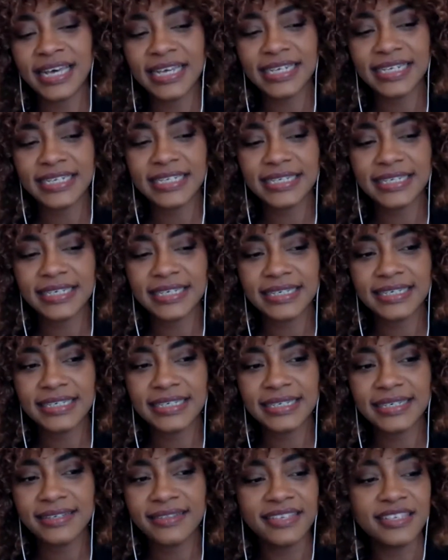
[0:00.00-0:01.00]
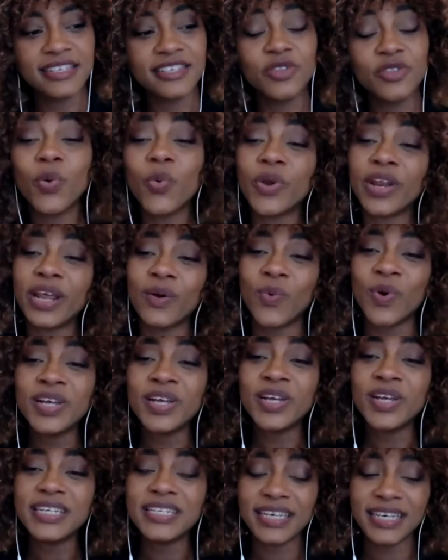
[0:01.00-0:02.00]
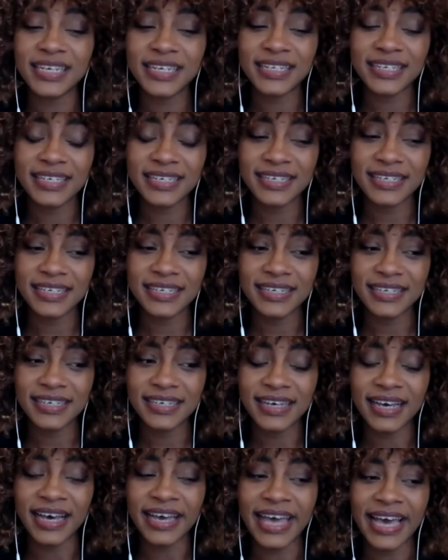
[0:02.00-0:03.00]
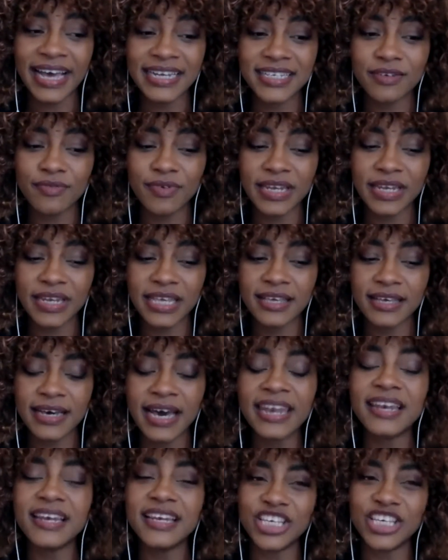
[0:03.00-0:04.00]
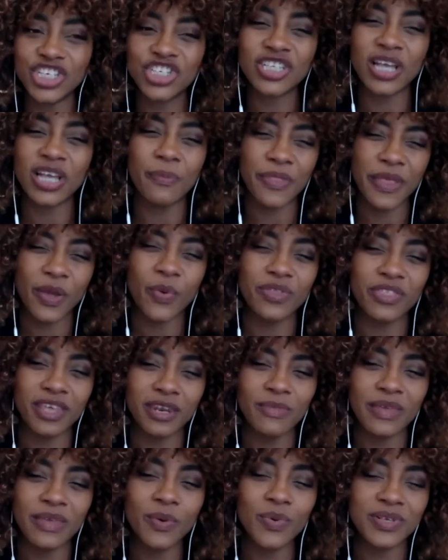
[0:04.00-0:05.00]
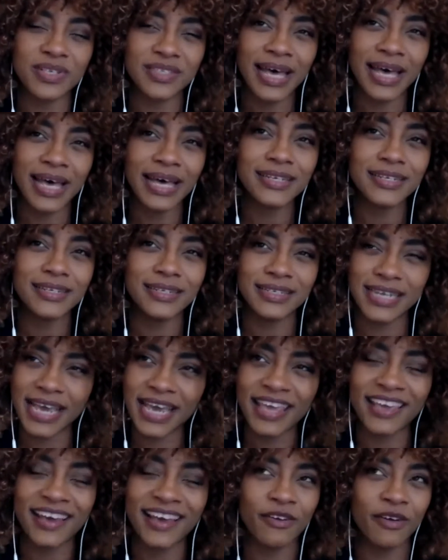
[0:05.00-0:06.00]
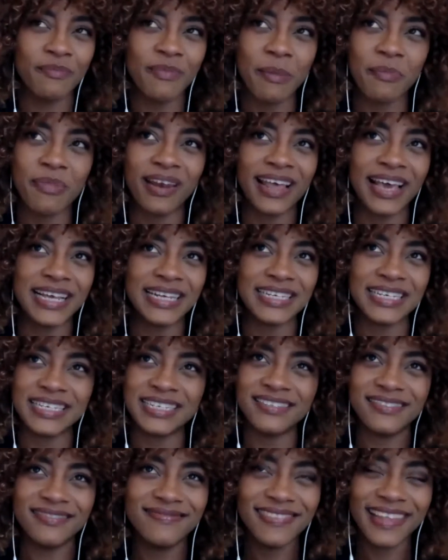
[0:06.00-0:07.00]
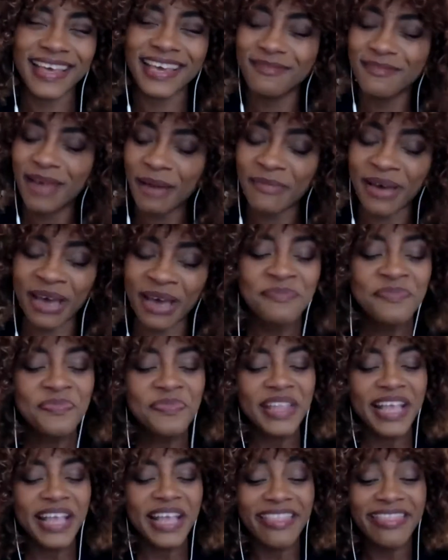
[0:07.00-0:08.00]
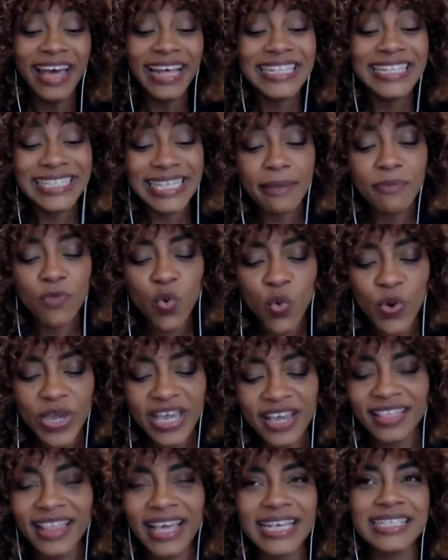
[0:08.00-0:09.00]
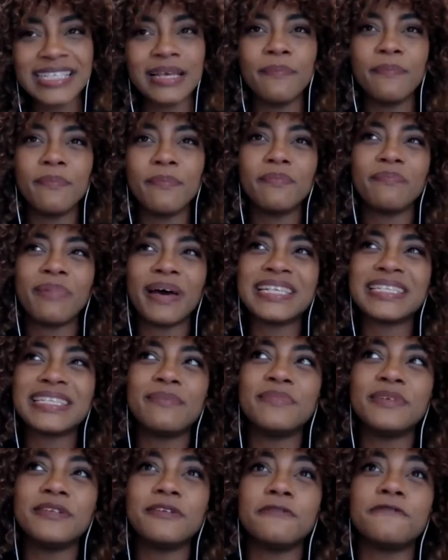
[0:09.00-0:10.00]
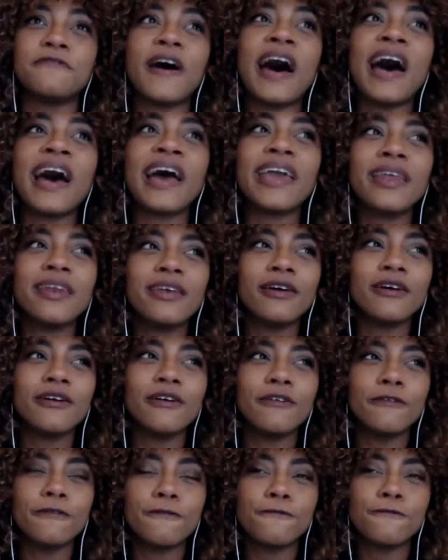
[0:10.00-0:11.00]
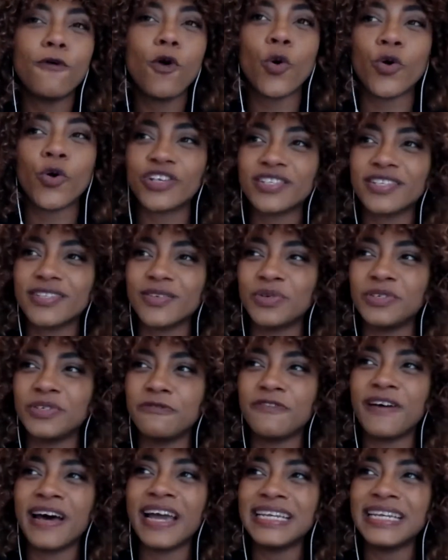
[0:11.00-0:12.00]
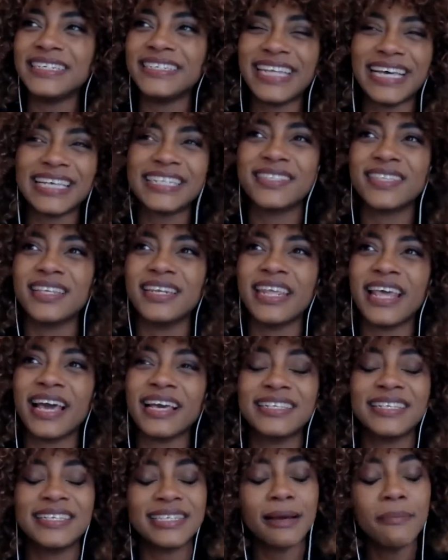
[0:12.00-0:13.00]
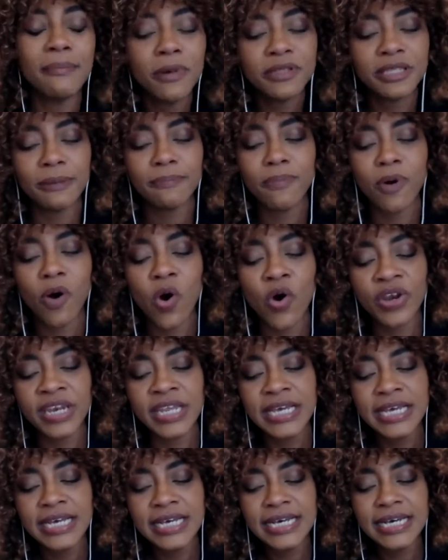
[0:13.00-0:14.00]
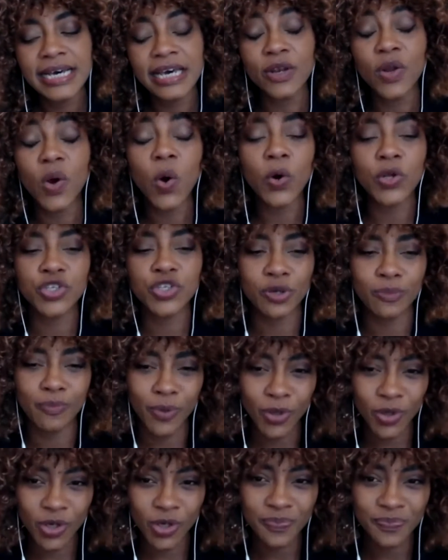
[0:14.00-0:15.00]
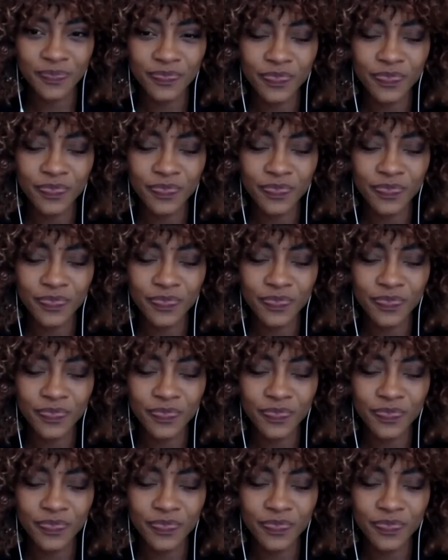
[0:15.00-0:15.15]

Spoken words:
that this is not what I wanted, I had to really unleash something within me. It was that day, I remember, that same week, by some divine force or divine destiny, I stumbled upon an audiobook,